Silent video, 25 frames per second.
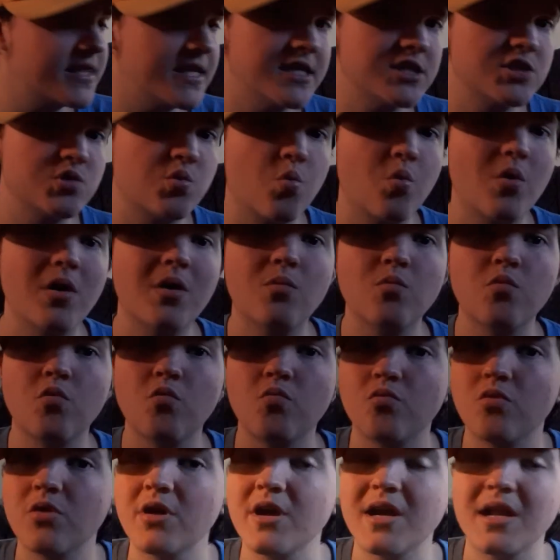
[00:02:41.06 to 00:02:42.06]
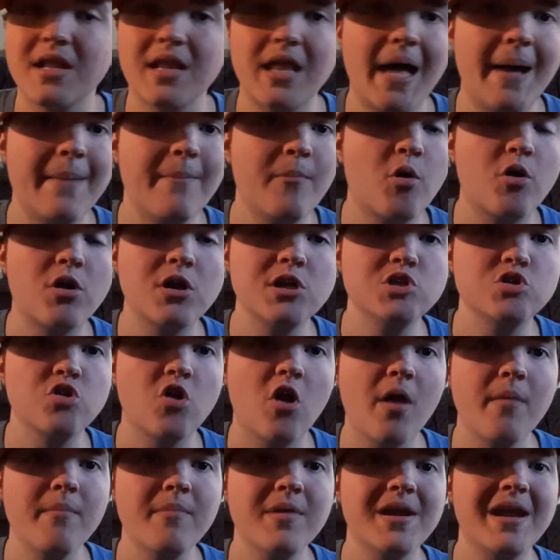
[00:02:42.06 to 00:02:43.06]
this will get a lot more
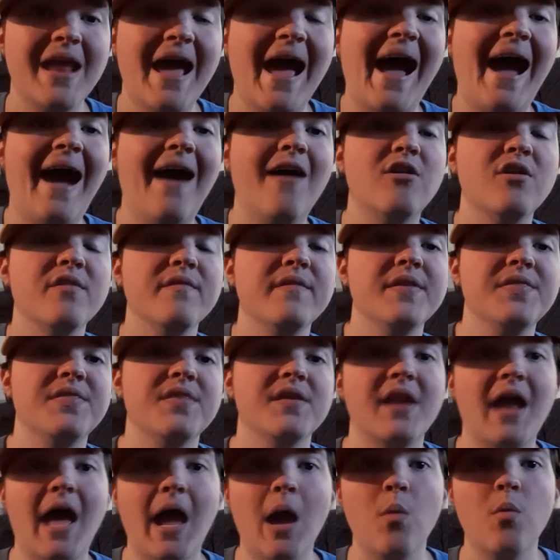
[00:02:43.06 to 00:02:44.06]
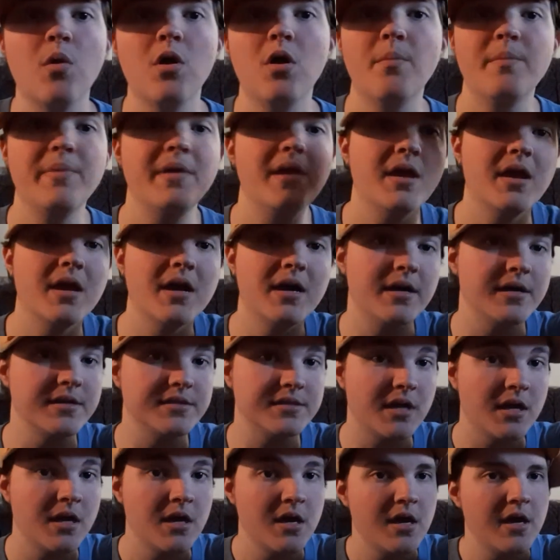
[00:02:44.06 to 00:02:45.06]
enjoyment out of it than I will,
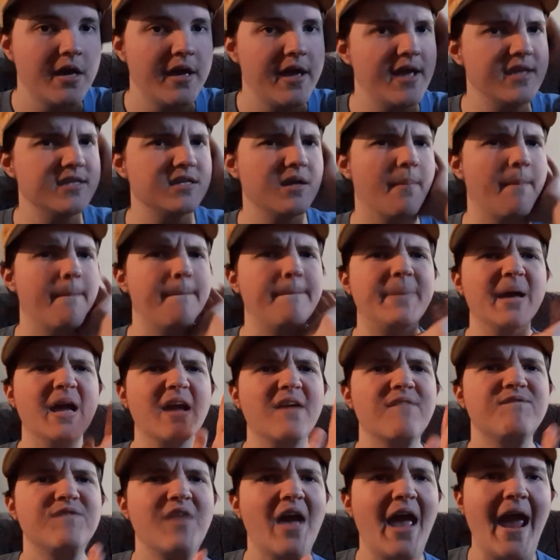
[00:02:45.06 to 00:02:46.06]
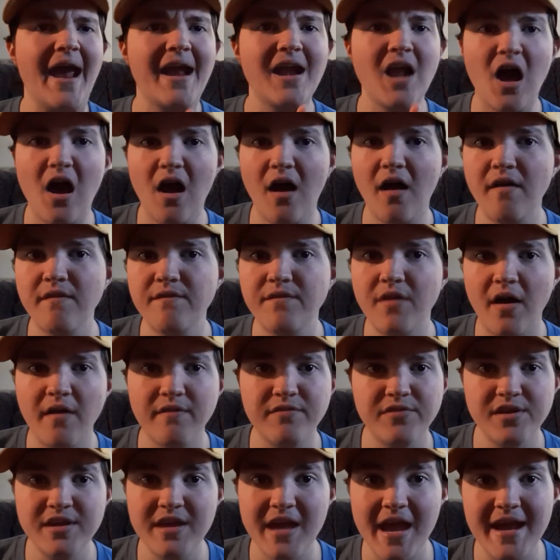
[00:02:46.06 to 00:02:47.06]
because he's a big fan of
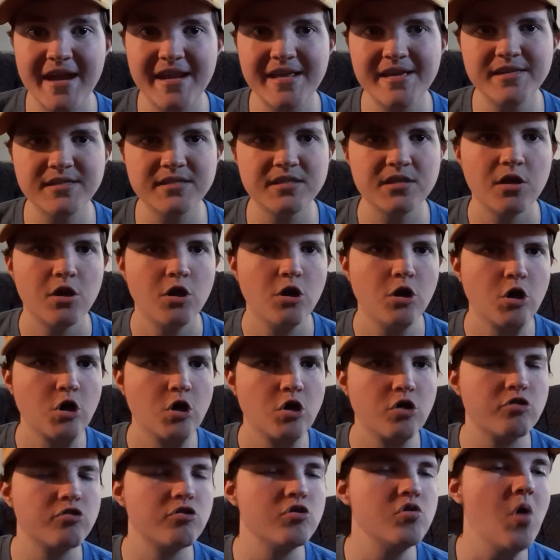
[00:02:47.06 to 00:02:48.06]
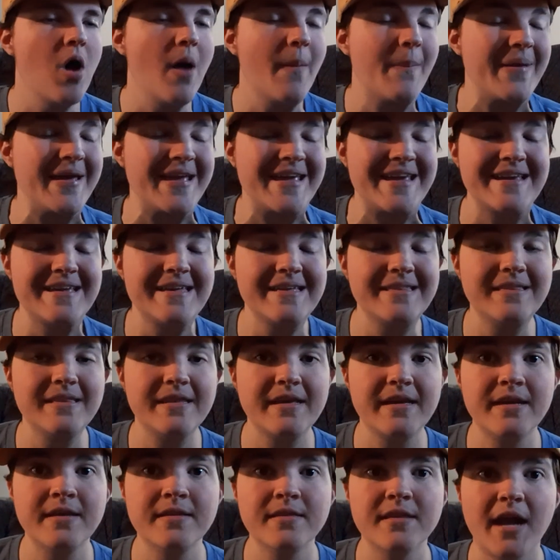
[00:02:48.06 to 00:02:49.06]
the 80s, grew up in
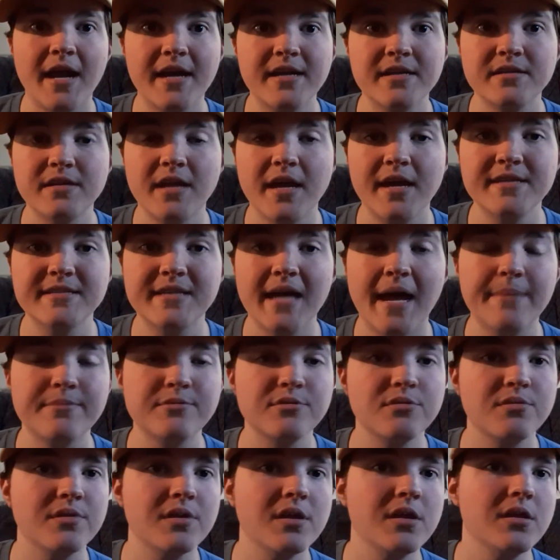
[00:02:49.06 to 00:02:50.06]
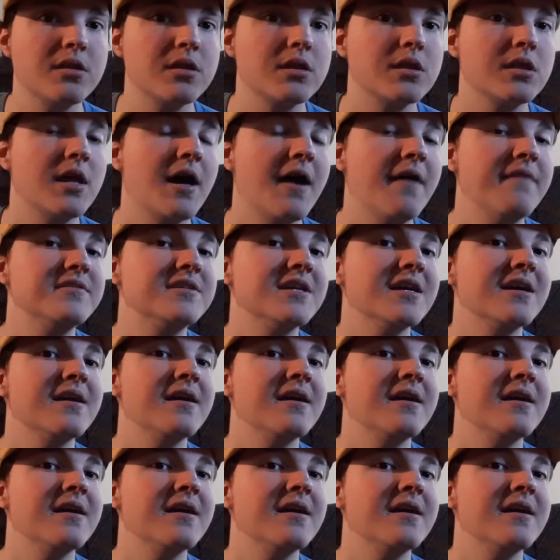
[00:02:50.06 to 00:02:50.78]
the 1980s, absolutely loves